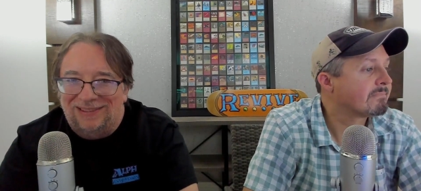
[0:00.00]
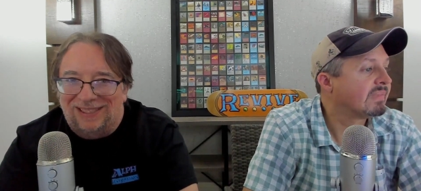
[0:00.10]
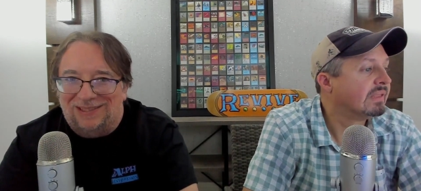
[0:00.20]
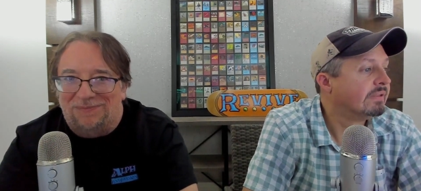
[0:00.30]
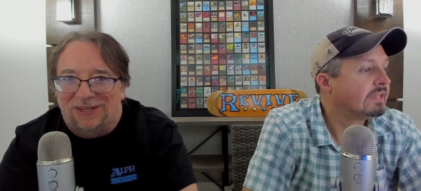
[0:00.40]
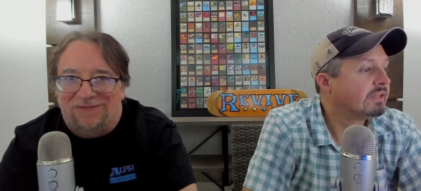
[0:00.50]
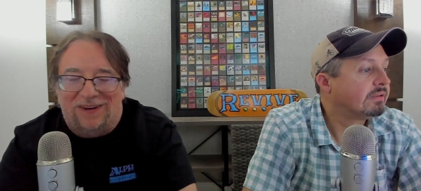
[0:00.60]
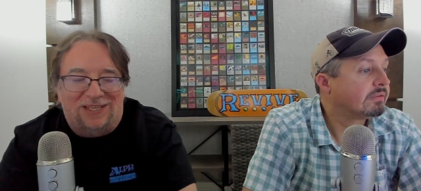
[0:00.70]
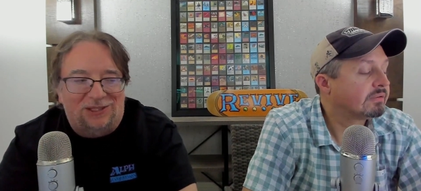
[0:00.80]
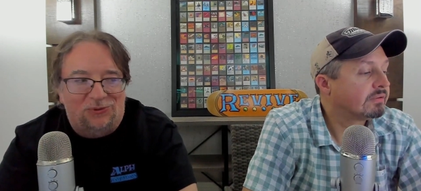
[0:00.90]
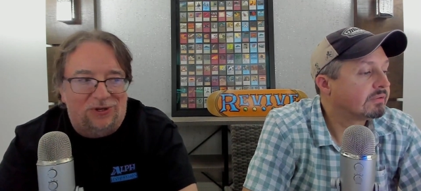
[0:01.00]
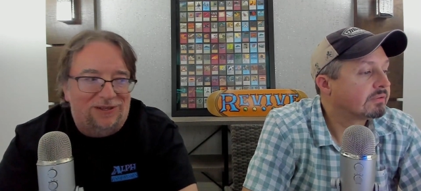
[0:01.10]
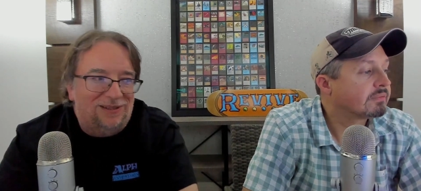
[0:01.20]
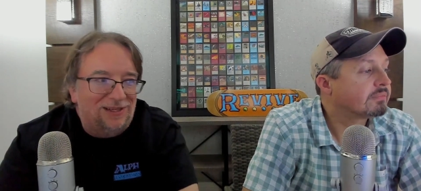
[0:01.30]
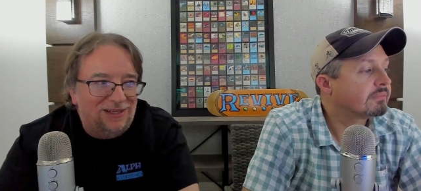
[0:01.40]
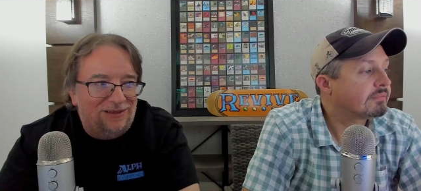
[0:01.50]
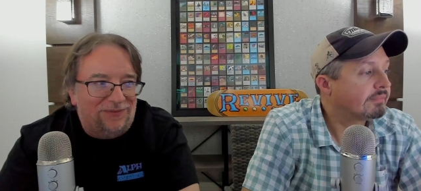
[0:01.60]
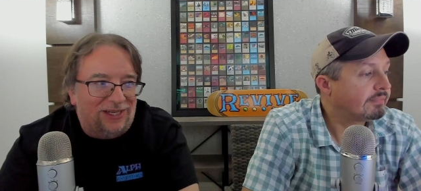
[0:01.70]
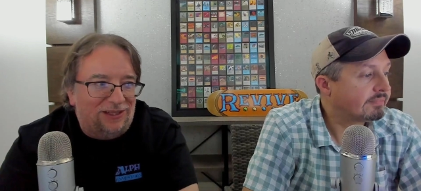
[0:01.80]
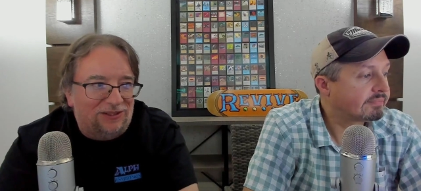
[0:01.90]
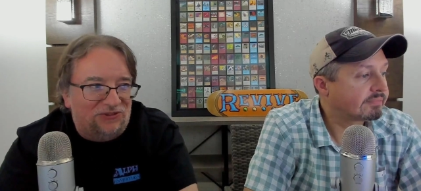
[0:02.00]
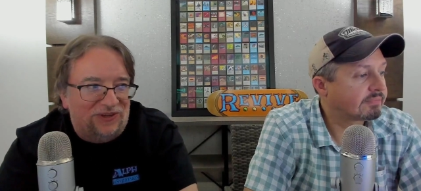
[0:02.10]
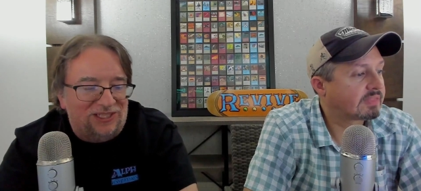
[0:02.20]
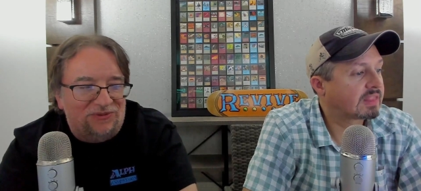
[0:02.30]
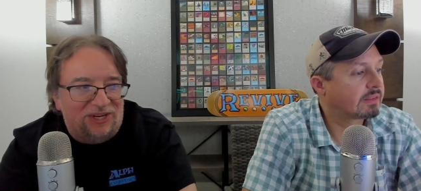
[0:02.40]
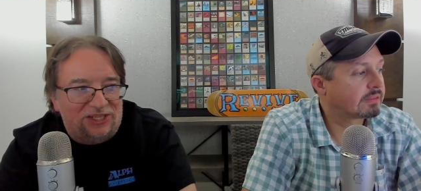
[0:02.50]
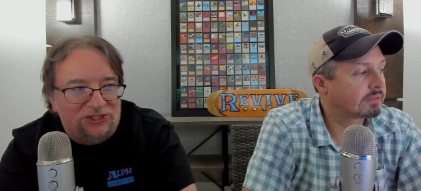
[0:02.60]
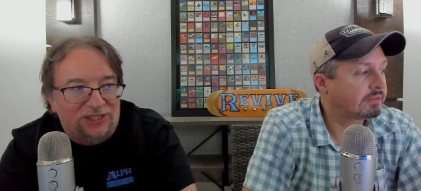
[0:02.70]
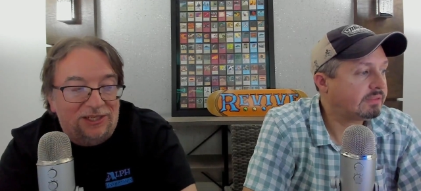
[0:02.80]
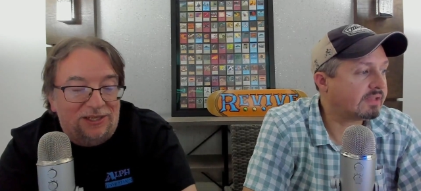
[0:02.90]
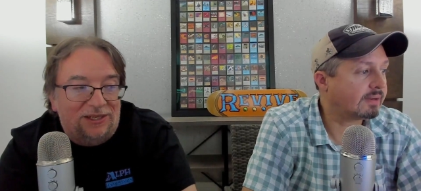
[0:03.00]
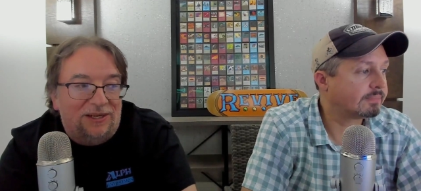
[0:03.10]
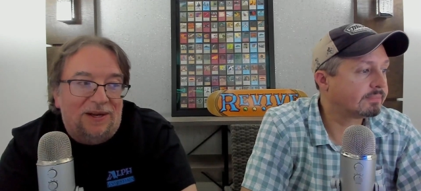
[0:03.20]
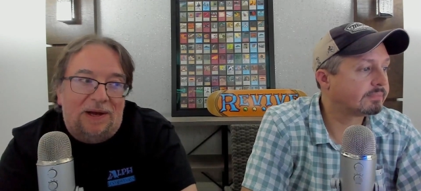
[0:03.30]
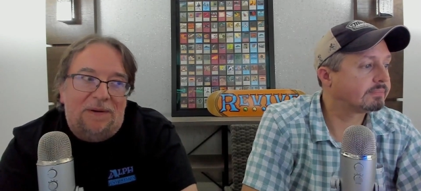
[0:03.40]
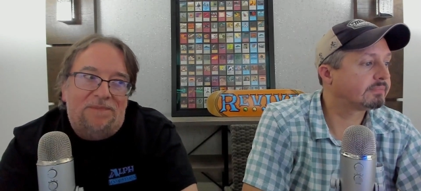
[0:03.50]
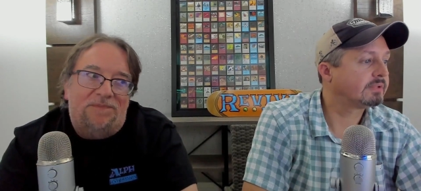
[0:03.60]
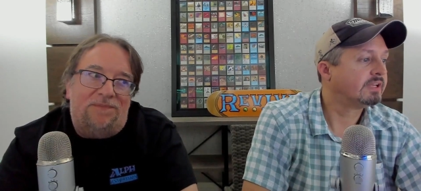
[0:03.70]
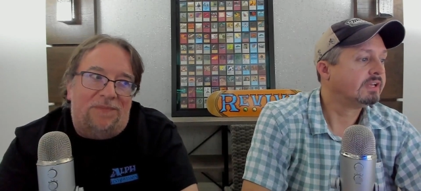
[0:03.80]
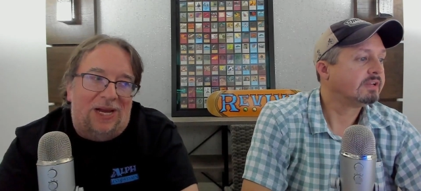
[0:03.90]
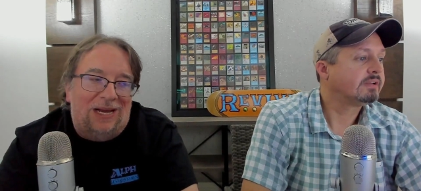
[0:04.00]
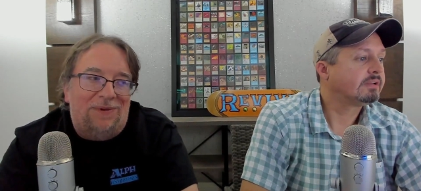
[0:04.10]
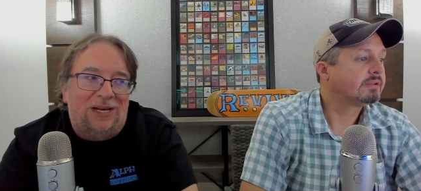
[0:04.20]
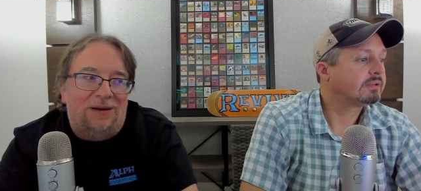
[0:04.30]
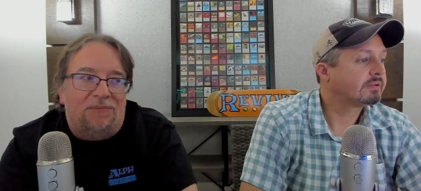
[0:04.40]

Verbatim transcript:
Speaker 1: That's a big fancy word, meaning there's way too much. Yeah. Maybe it